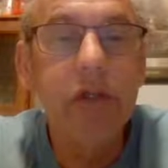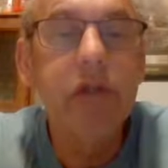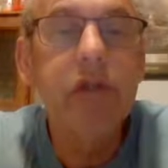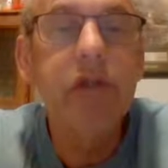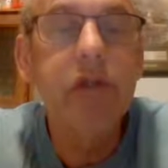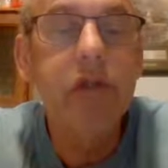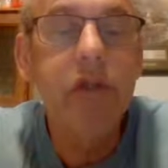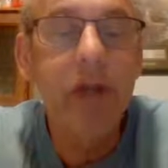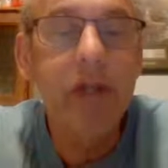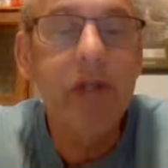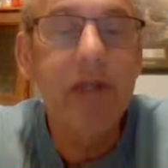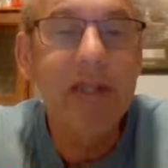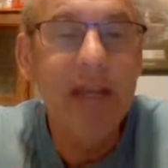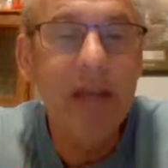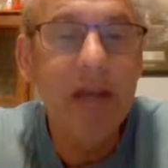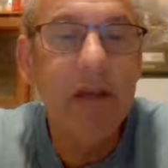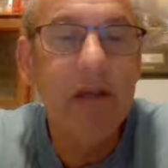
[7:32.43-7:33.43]
Jesus has
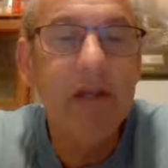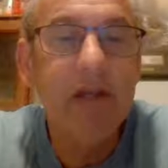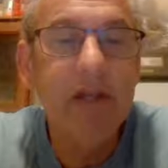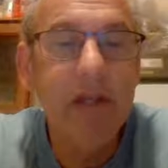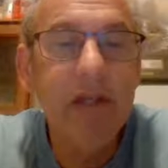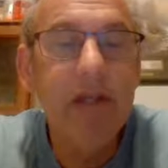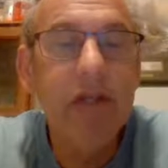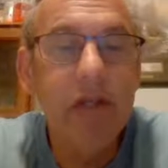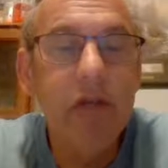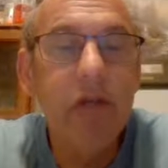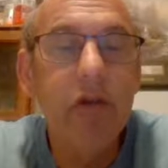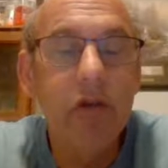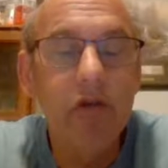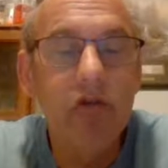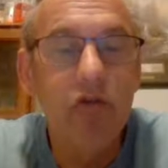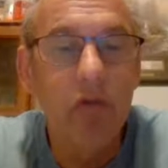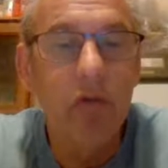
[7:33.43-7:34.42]
seized
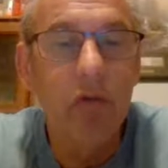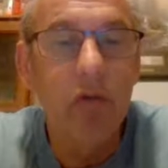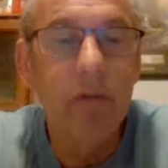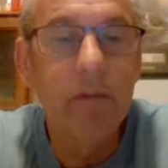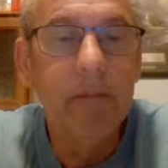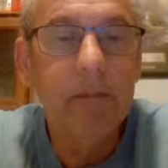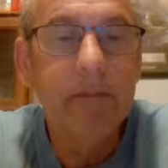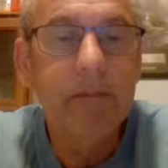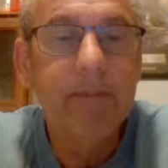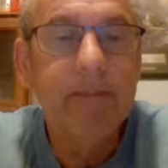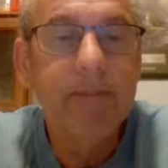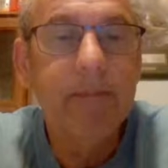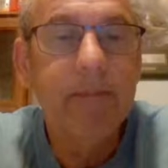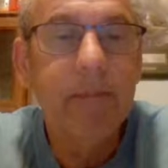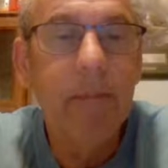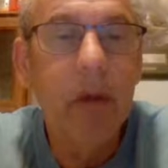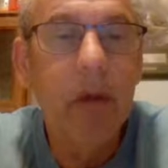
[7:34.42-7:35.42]
control,
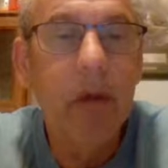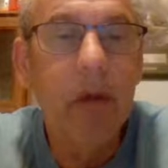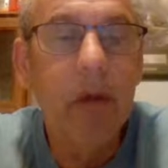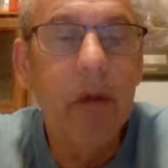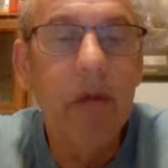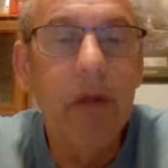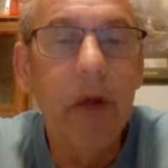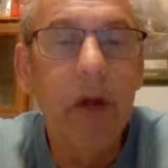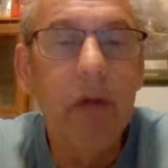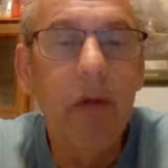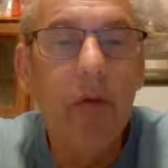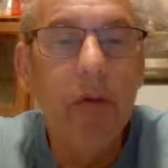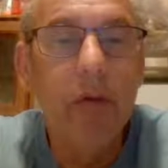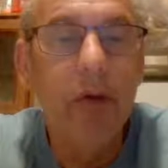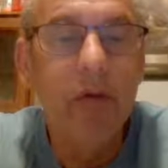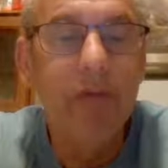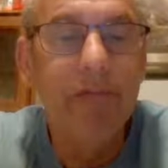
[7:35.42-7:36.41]
not
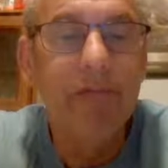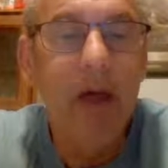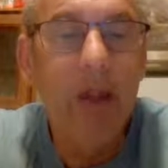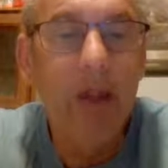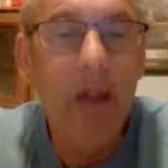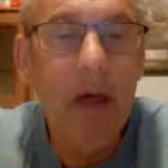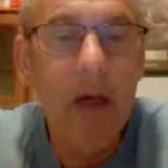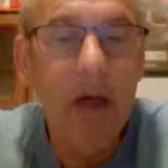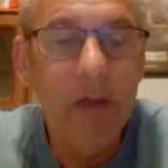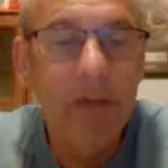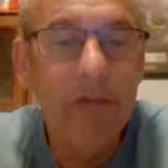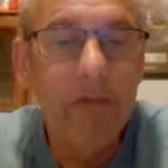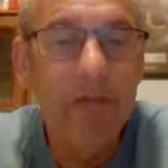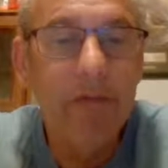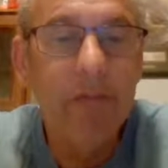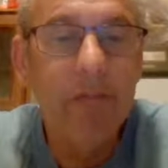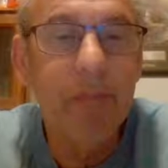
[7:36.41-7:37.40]
only of my
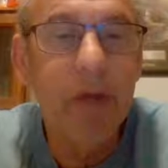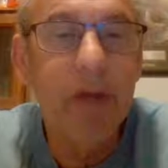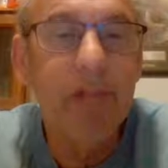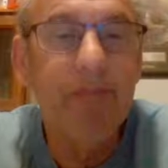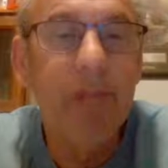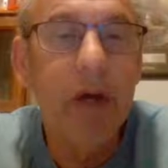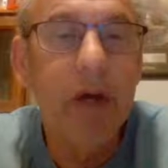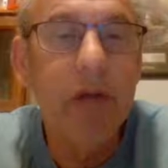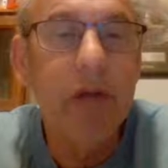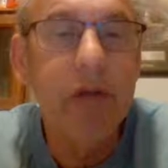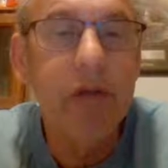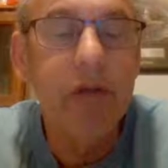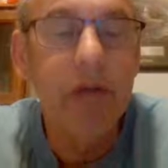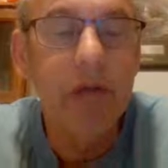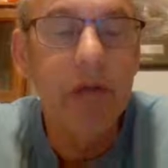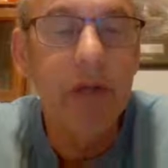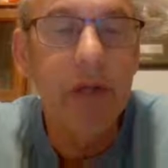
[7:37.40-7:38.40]
life, but of my
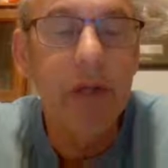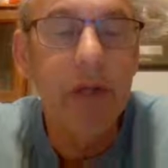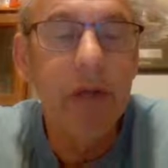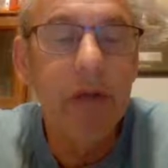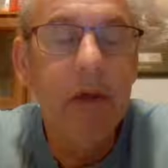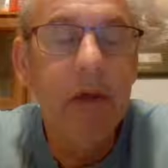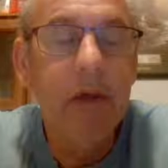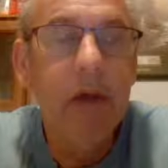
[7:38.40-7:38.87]
eternity.